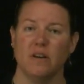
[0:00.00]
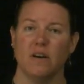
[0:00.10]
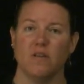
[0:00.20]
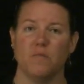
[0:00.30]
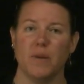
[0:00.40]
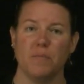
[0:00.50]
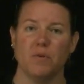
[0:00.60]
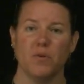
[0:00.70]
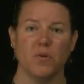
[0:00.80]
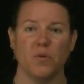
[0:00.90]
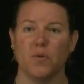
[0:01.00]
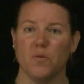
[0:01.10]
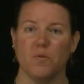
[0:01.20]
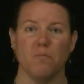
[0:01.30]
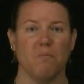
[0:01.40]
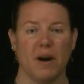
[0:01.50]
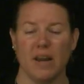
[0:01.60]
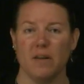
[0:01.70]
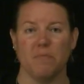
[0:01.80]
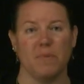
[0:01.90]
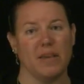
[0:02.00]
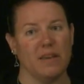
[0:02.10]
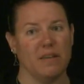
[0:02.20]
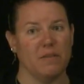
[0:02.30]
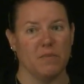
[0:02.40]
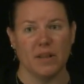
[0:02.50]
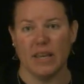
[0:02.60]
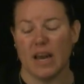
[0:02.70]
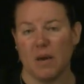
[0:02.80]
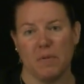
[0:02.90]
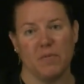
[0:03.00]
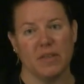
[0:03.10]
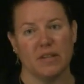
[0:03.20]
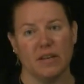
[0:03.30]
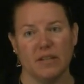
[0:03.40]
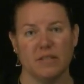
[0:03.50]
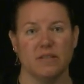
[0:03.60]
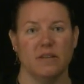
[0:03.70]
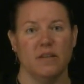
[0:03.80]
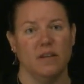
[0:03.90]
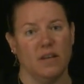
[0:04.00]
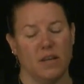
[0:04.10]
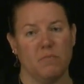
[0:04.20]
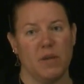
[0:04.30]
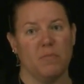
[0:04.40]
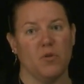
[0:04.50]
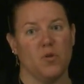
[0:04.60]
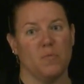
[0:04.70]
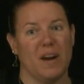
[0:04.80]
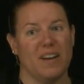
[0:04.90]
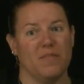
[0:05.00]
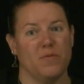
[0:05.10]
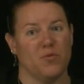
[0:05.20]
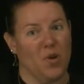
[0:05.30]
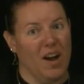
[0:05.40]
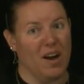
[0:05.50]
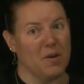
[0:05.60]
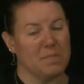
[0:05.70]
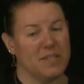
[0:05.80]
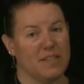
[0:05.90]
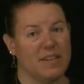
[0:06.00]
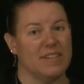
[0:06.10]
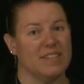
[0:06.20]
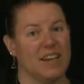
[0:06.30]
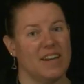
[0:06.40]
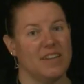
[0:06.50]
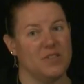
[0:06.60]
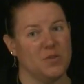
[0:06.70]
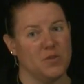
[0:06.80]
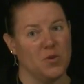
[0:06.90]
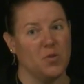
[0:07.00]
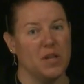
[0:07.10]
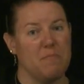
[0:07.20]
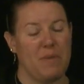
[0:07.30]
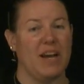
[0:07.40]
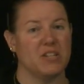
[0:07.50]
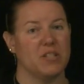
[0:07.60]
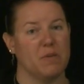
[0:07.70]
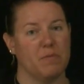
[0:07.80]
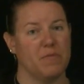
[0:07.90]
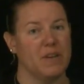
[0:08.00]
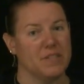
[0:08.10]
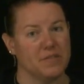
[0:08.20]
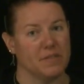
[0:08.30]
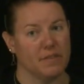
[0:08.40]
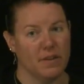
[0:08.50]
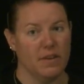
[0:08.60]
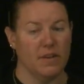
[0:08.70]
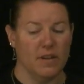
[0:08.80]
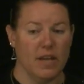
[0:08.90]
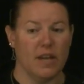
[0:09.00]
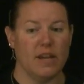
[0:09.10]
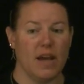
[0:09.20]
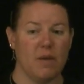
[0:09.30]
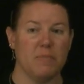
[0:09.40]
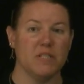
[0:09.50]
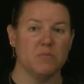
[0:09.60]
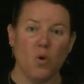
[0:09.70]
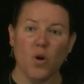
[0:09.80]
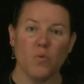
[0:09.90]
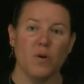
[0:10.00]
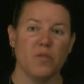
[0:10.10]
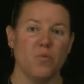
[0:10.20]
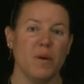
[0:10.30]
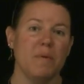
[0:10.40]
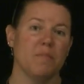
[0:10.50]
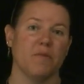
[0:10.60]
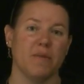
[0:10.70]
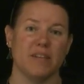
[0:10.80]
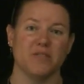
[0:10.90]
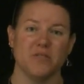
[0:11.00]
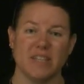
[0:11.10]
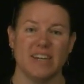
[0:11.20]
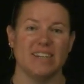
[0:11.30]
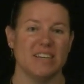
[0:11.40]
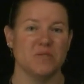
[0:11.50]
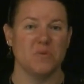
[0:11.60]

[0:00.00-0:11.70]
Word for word: of people who might be really happy with the class and people who might have dropped and decided to totally bash that professor. And it happens more with women professors than it does